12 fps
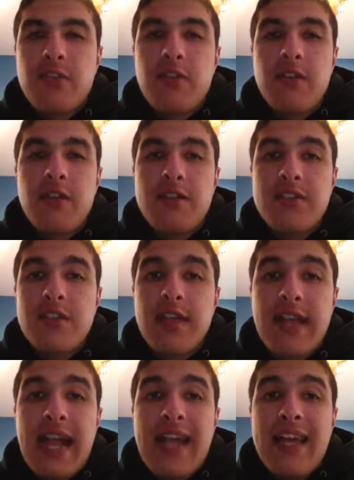Earlier I just
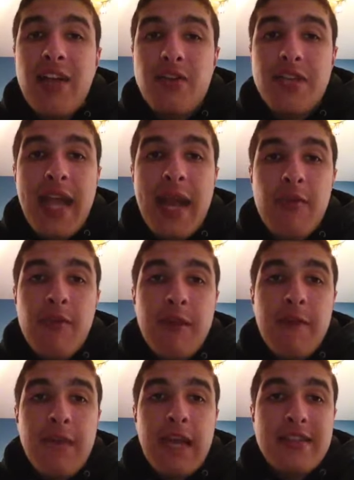kind of held the camera at
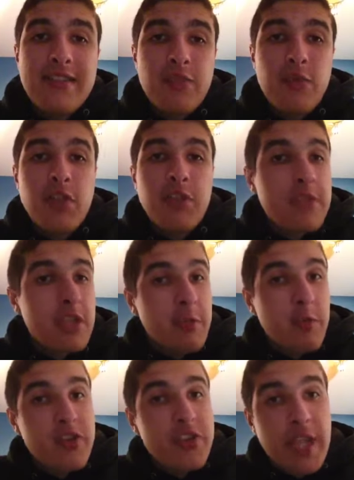my face. This way it should be a
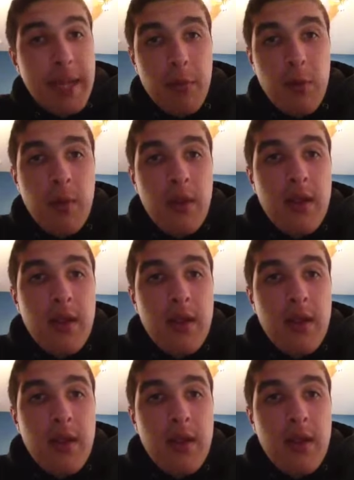little more stable.